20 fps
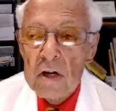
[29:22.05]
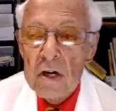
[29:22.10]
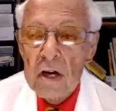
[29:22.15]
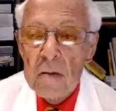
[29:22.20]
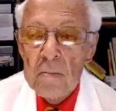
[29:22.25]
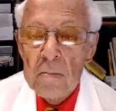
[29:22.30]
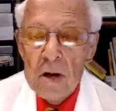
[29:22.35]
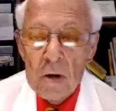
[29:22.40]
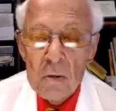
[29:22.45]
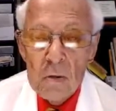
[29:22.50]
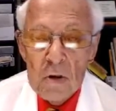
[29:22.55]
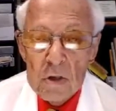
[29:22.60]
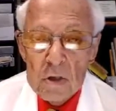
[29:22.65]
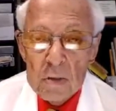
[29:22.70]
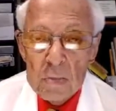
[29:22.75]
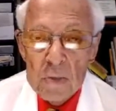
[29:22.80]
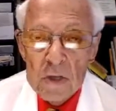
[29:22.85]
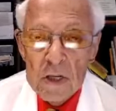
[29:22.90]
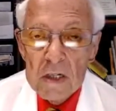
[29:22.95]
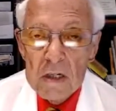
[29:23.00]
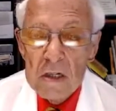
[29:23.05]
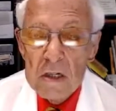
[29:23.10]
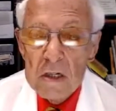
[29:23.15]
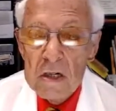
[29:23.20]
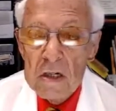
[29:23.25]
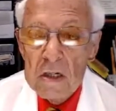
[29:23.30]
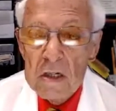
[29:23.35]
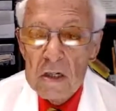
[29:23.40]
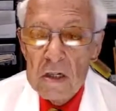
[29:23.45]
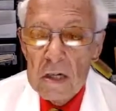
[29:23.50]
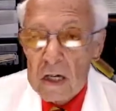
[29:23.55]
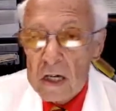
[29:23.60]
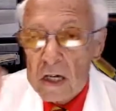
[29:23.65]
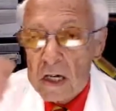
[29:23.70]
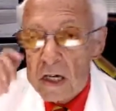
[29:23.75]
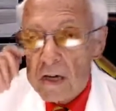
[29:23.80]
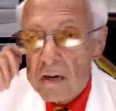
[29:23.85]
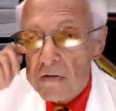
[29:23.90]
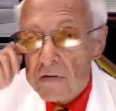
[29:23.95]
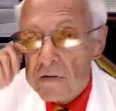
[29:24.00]
about what's being done
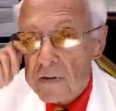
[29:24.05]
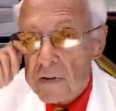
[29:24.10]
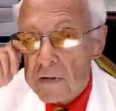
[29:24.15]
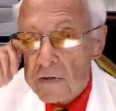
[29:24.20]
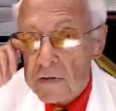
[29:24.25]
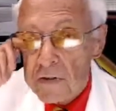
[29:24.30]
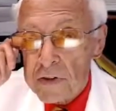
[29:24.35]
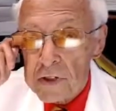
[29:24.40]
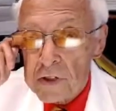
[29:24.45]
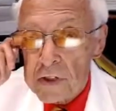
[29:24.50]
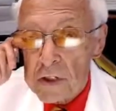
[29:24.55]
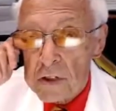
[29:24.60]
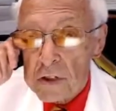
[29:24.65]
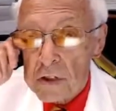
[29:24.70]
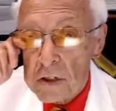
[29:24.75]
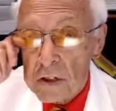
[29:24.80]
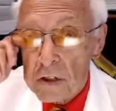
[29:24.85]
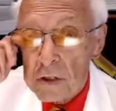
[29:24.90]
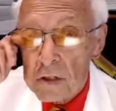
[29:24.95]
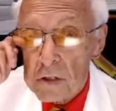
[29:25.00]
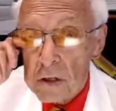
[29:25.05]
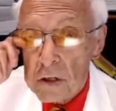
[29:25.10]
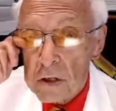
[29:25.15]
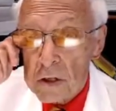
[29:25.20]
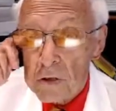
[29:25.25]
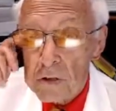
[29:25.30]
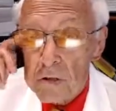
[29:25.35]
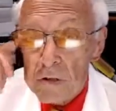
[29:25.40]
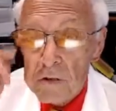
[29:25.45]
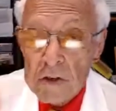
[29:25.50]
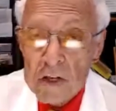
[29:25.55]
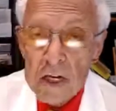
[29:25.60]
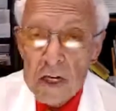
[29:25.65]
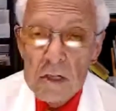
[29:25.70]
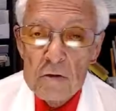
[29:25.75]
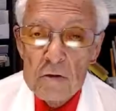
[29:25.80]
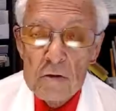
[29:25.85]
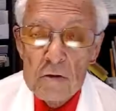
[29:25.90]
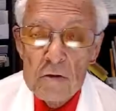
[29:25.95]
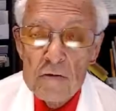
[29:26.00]
if the physician in charge of your
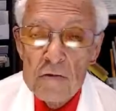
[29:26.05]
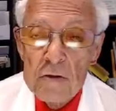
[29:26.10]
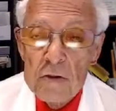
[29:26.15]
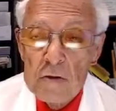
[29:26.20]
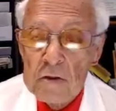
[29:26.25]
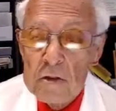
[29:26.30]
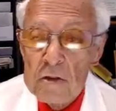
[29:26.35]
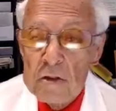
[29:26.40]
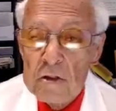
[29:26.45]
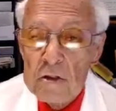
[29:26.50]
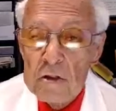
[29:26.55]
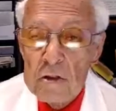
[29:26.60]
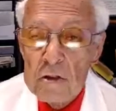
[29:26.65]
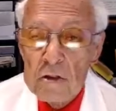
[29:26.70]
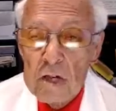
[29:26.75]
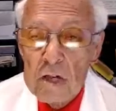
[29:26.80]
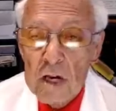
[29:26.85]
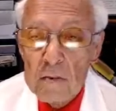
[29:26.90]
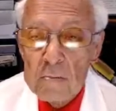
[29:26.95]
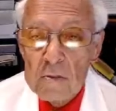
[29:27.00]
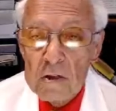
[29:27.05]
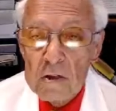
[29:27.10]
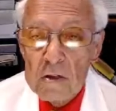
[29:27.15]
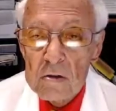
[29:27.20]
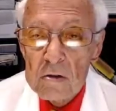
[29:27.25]
case refuses to stop the